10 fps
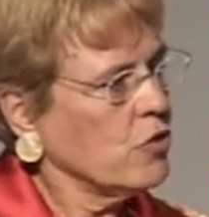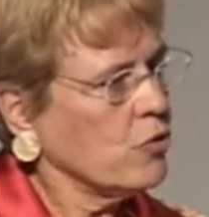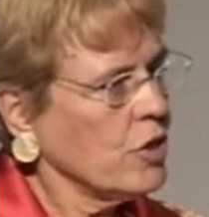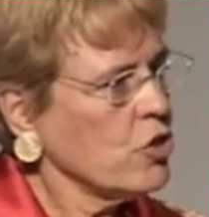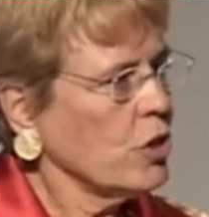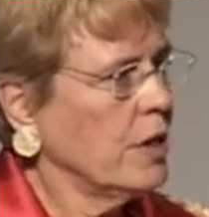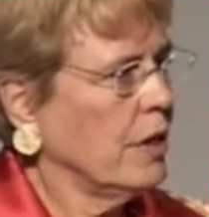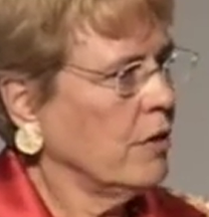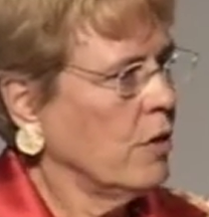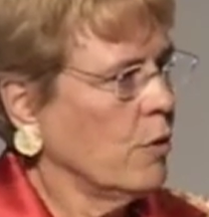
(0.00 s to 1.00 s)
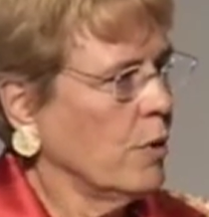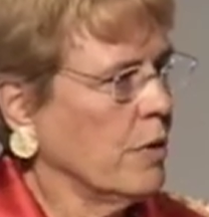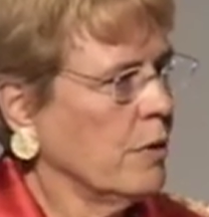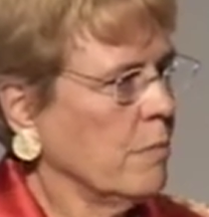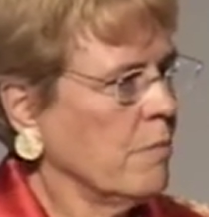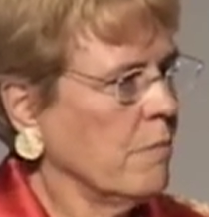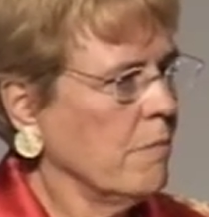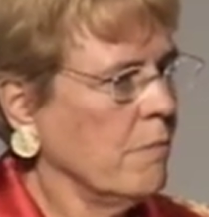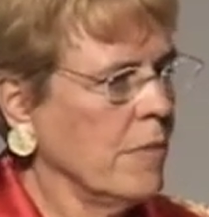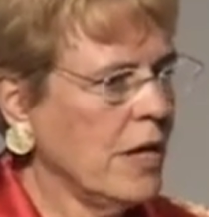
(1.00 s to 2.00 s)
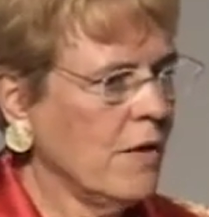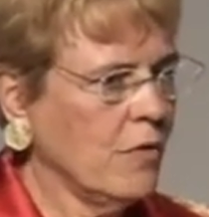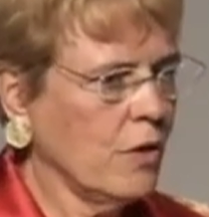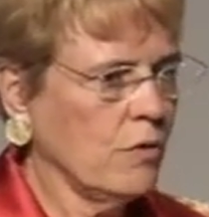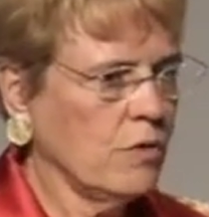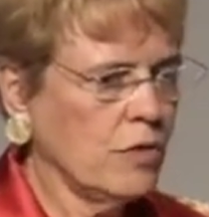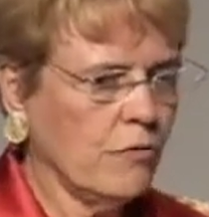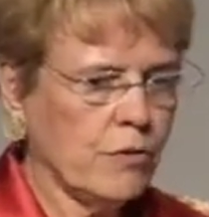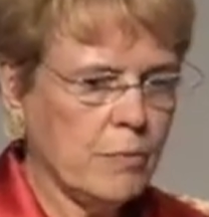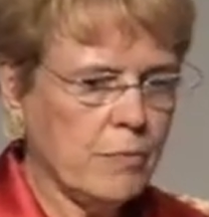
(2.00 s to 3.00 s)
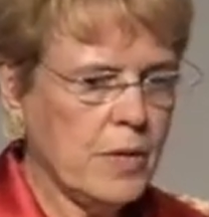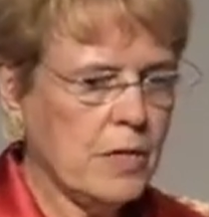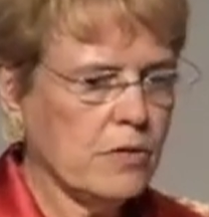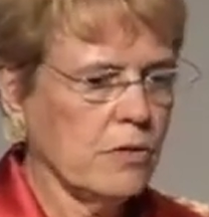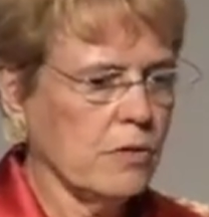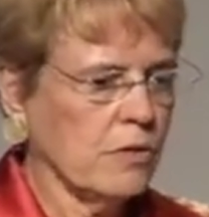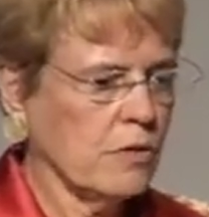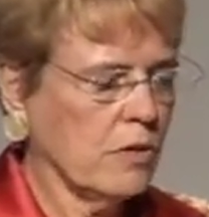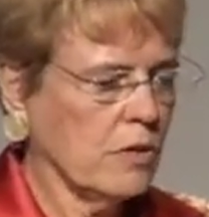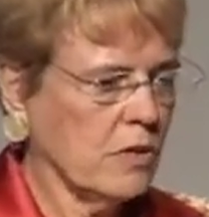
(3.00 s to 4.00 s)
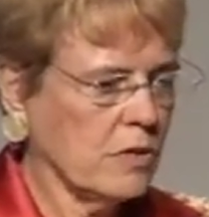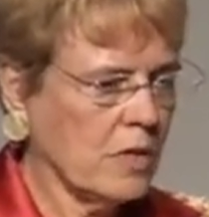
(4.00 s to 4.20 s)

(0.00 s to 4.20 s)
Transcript: Traditionally at NOAA, many of those different pieces, the